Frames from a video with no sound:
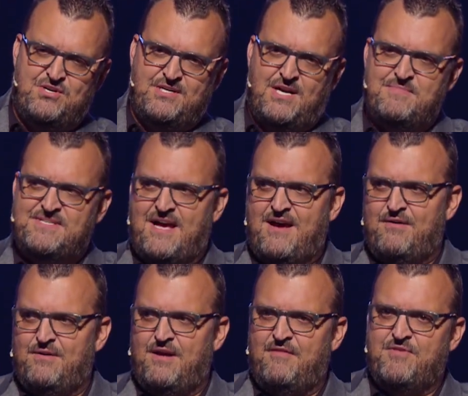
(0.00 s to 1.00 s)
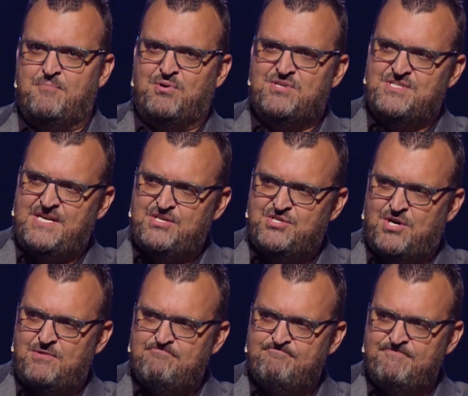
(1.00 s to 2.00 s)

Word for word: comes out of the procedure.